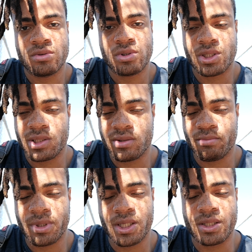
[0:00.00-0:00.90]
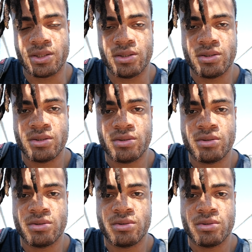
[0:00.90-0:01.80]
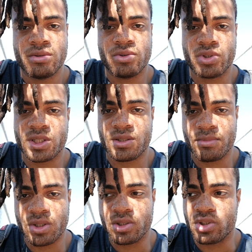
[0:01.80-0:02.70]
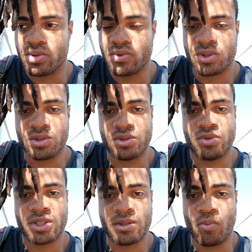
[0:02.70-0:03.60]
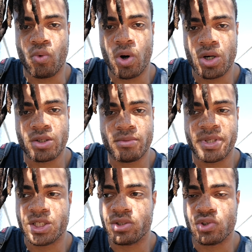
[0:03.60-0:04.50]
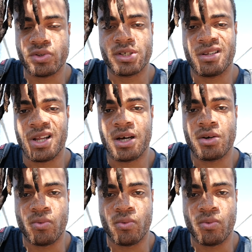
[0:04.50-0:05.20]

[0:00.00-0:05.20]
Clear your mind. Drink some good juices. Drink some water. Make sure you drink a lot of